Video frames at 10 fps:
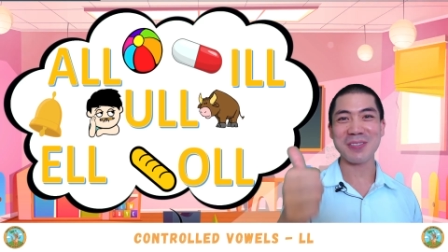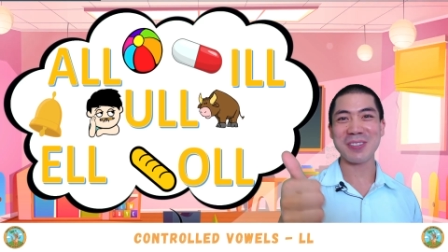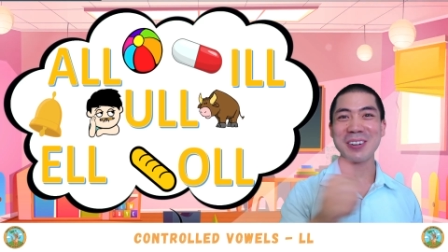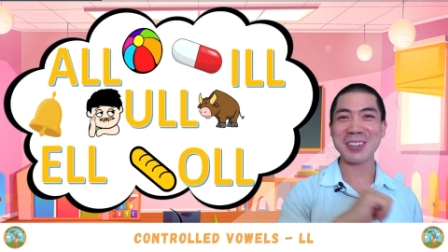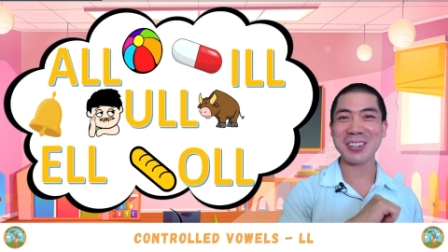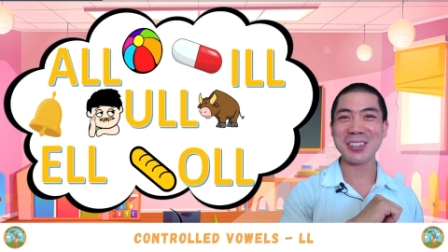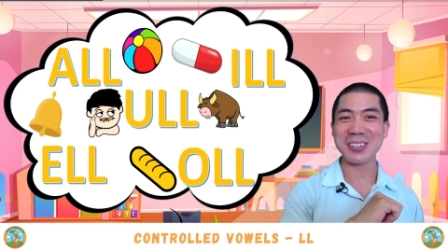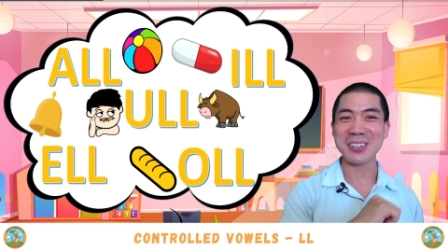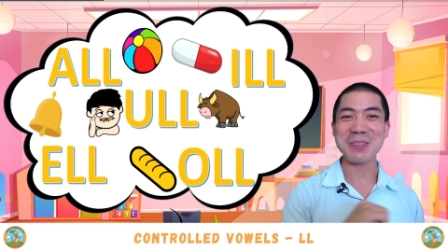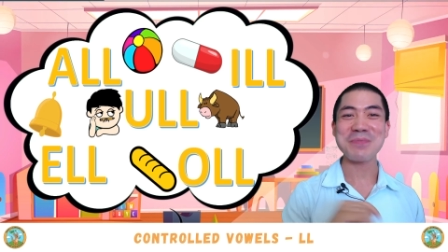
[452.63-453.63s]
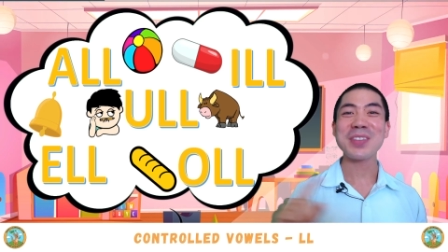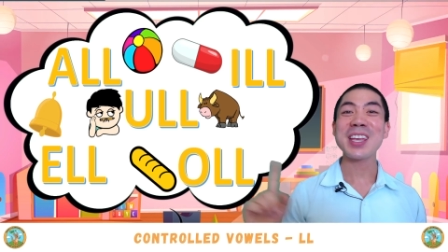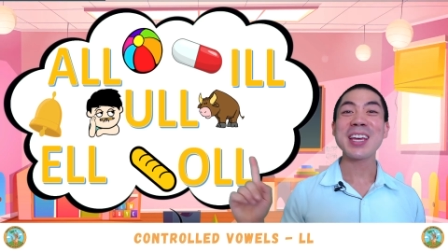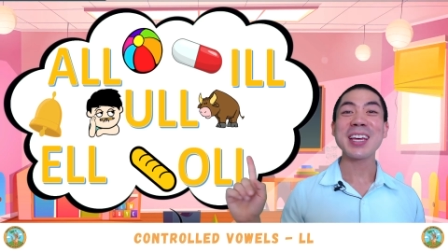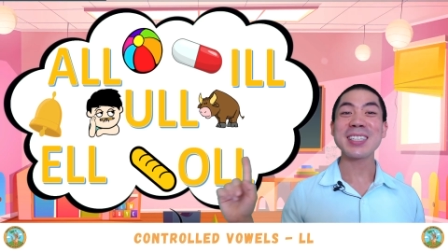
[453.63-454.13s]
Very good.
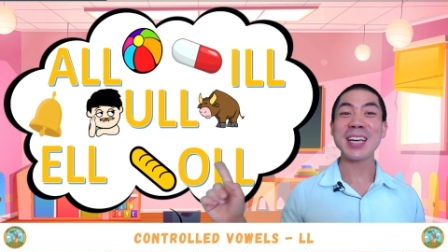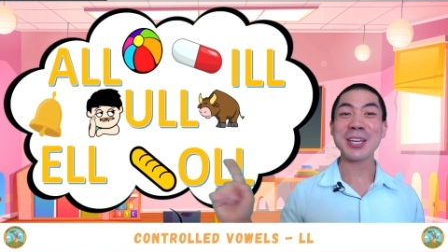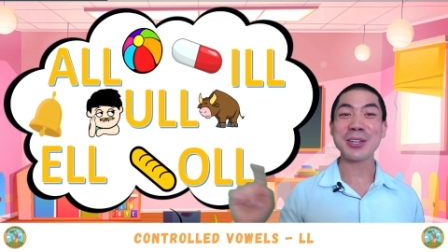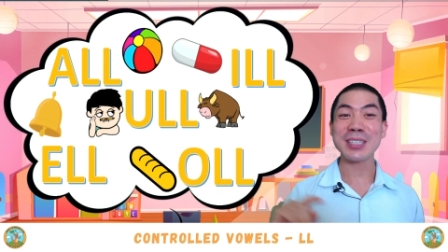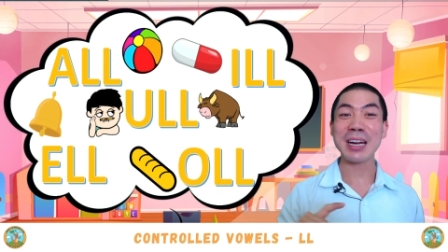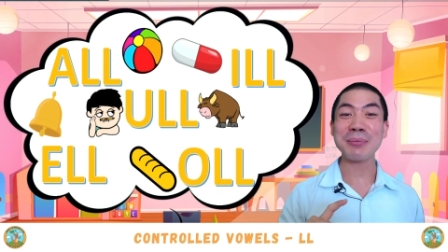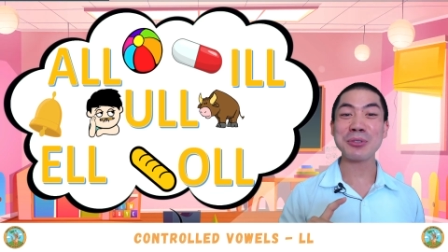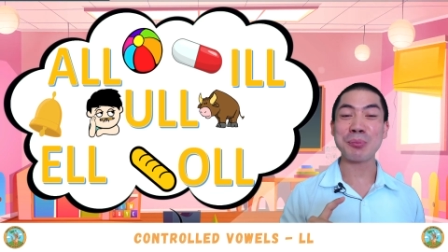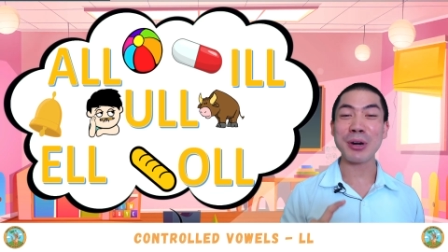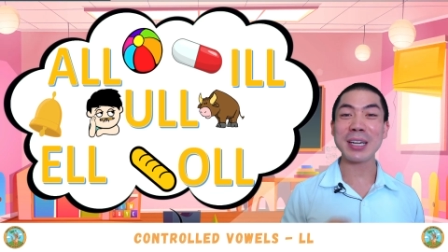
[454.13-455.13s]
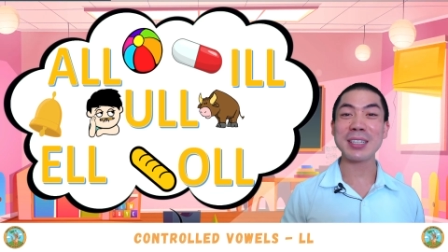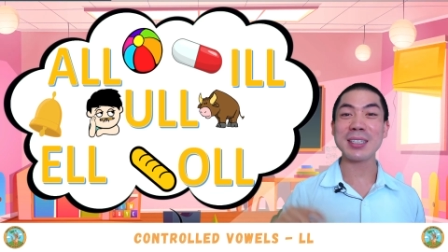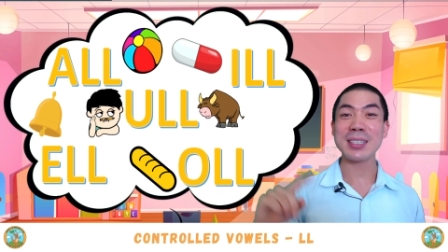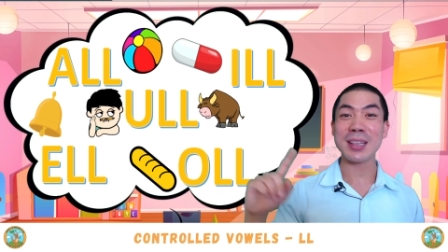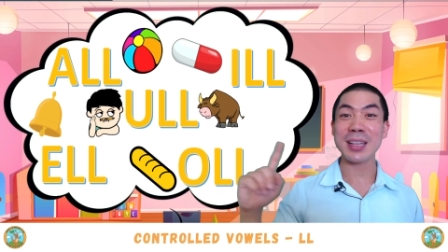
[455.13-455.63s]
Take your time to
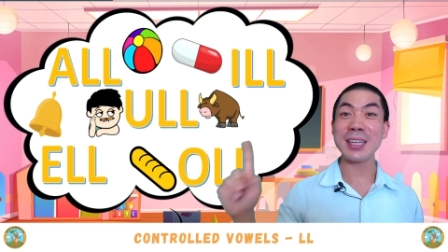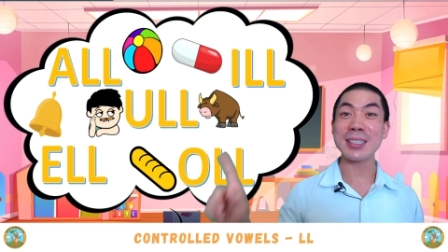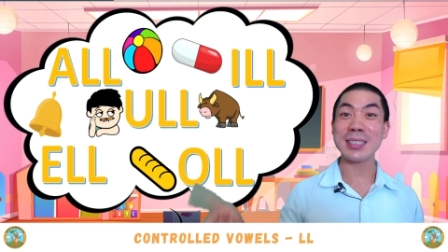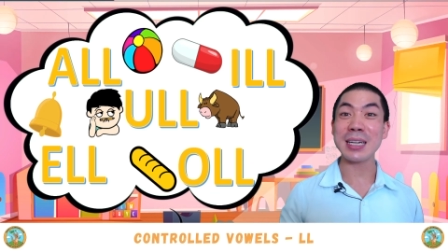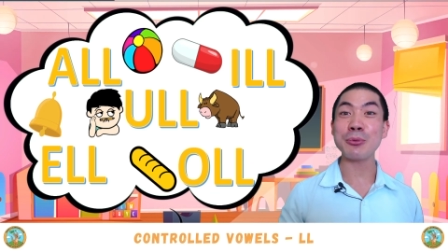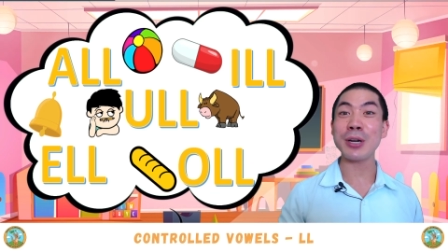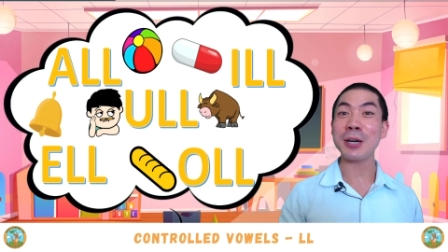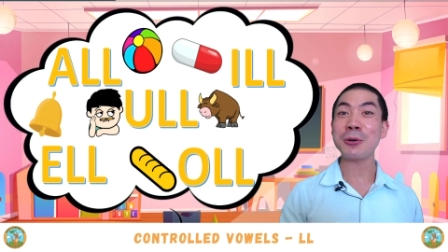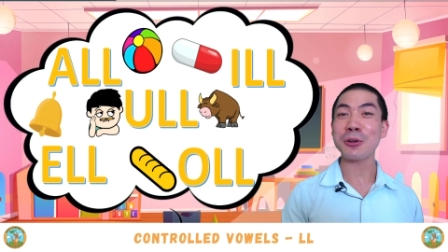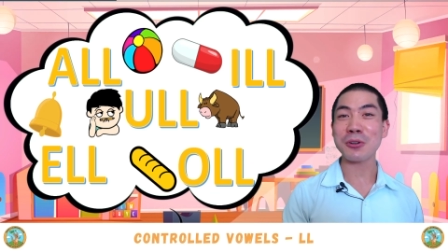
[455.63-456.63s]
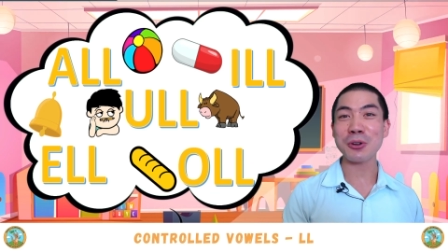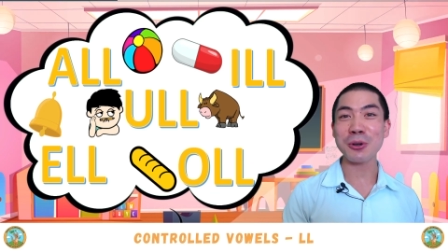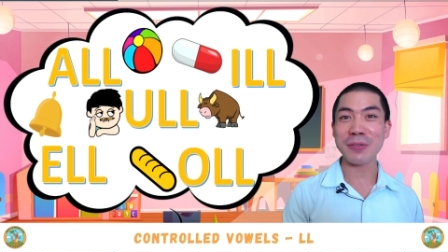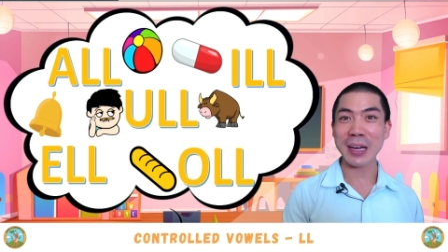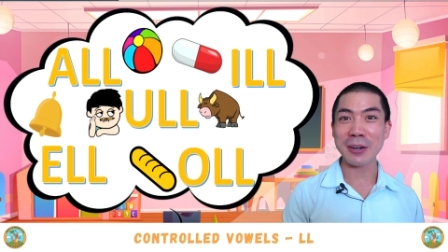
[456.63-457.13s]
practice these double L
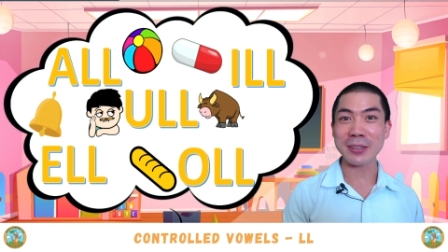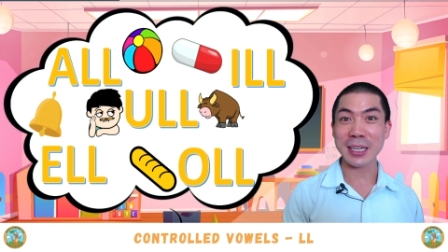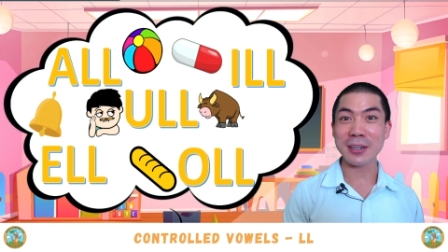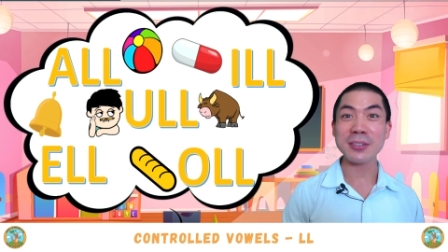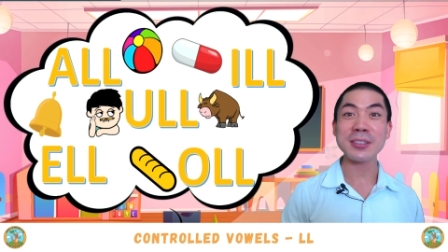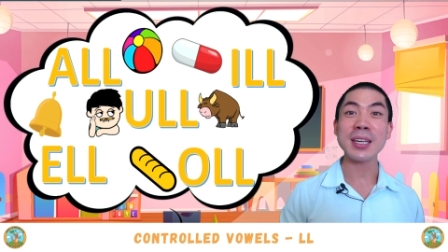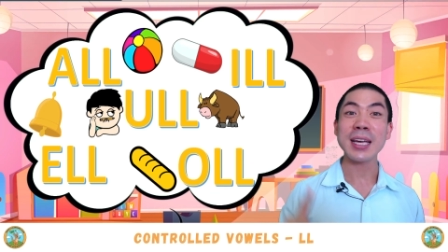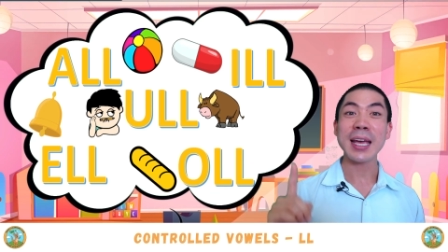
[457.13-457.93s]
controlled vowel sounds